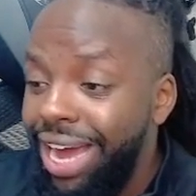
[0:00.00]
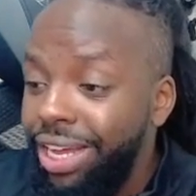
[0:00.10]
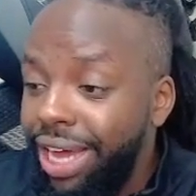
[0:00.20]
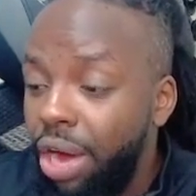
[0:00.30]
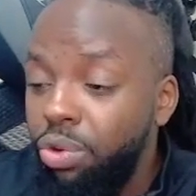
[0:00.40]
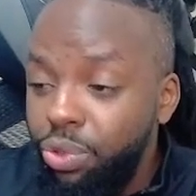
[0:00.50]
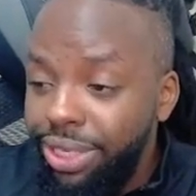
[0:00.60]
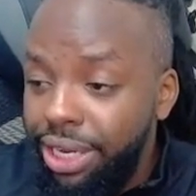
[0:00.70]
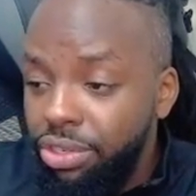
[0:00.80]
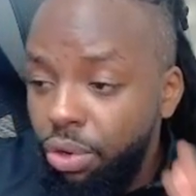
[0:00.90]
I count
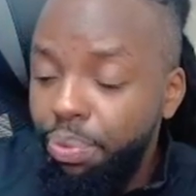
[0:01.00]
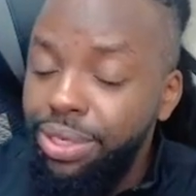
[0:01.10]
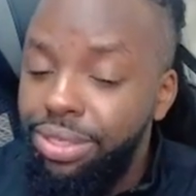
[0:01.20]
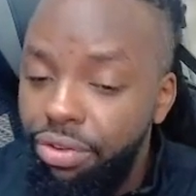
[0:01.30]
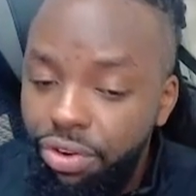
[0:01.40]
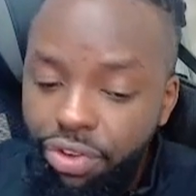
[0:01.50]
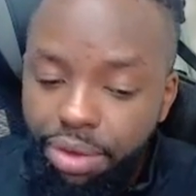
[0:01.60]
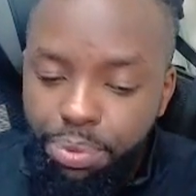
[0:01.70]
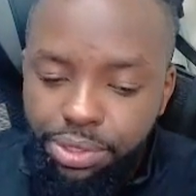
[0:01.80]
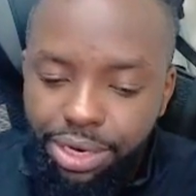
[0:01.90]
using a
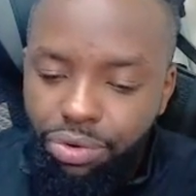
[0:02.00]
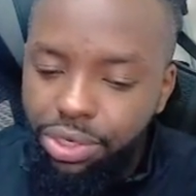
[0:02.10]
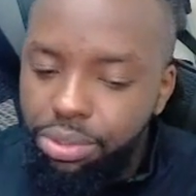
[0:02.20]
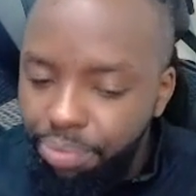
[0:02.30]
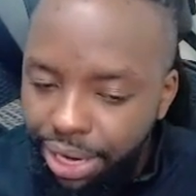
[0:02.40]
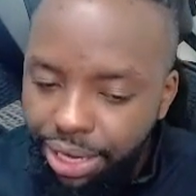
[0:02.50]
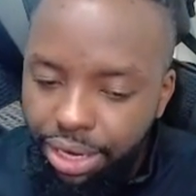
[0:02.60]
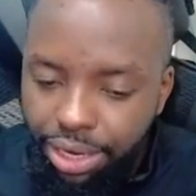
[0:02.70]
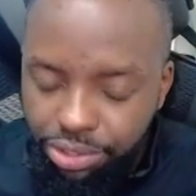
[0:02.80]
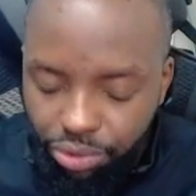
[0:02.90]
0.75% risk, but
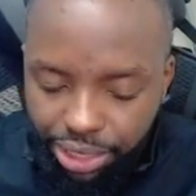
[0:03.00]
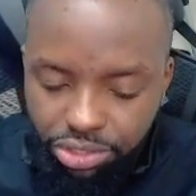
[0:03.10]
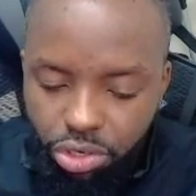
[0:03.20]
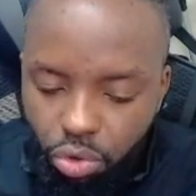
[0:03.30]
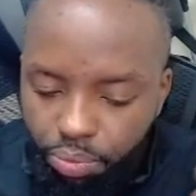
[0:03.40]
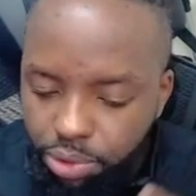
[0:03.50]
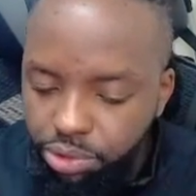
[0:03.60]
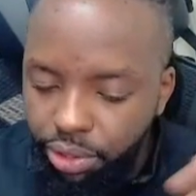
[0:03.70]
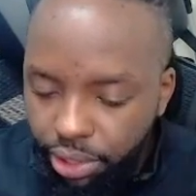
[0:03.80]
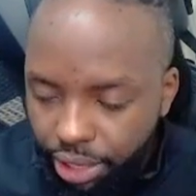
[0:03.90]
again, as you guys know,
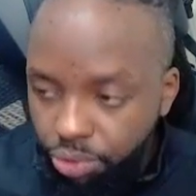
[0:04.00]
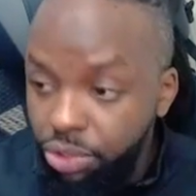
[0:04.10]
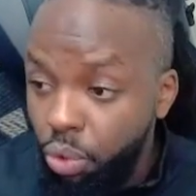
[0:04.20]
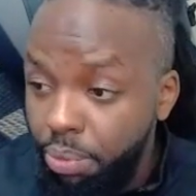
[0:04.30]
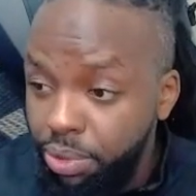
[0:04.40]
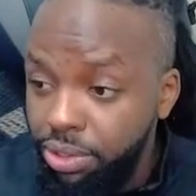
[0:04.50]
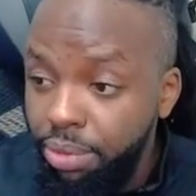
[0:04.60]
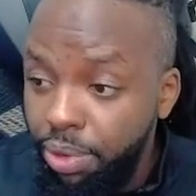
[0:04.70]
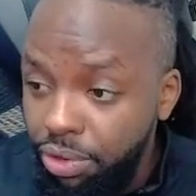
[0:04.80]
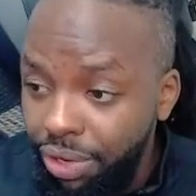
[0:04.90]
personally I risk
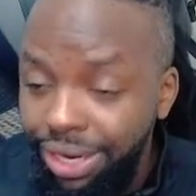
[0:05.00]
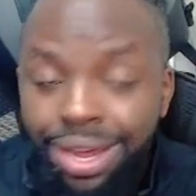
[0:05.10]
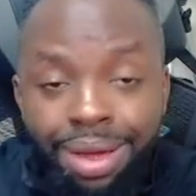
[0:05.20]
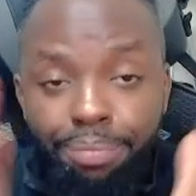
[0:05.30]
1% per trade,